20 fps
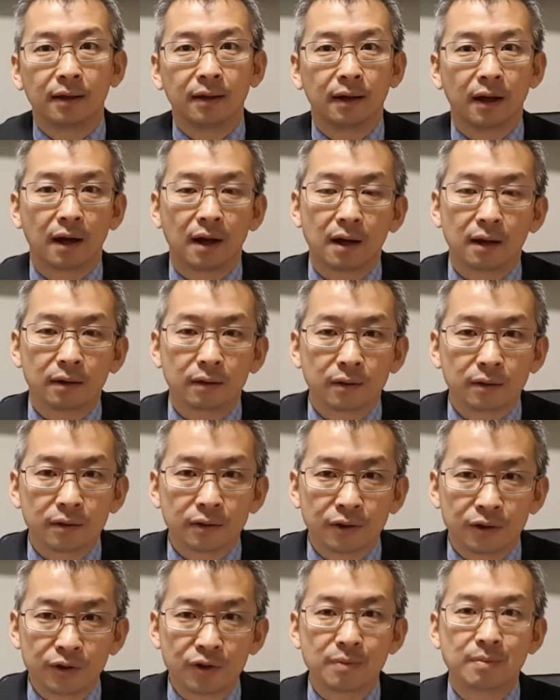
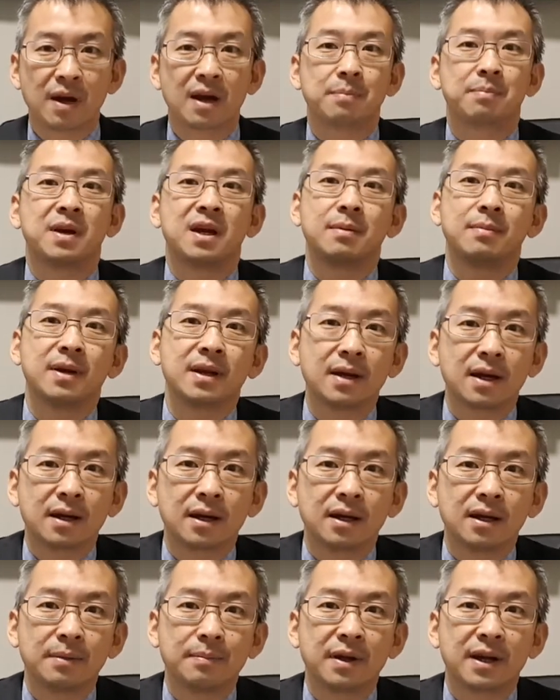do you mind paying me
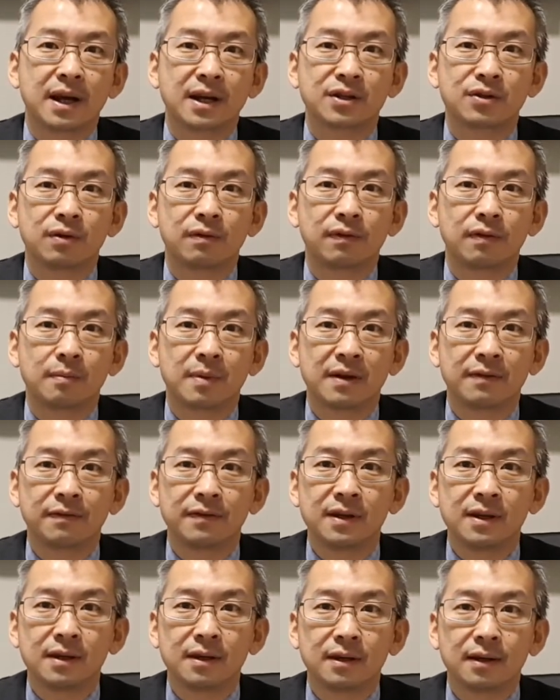a little bit extra for my
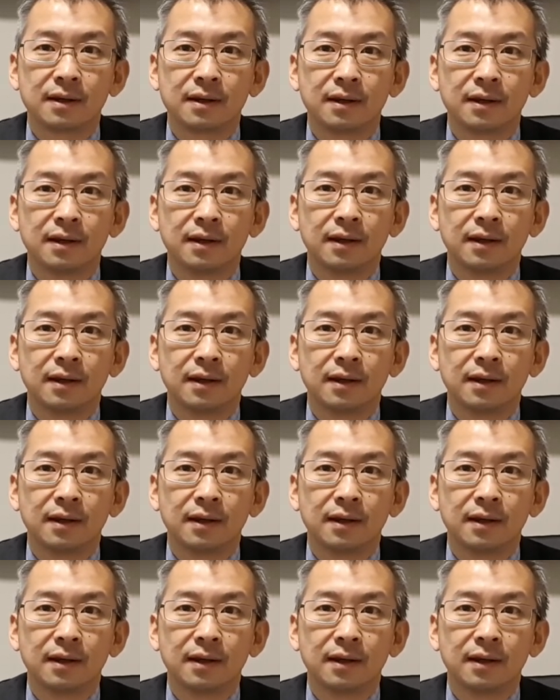fee?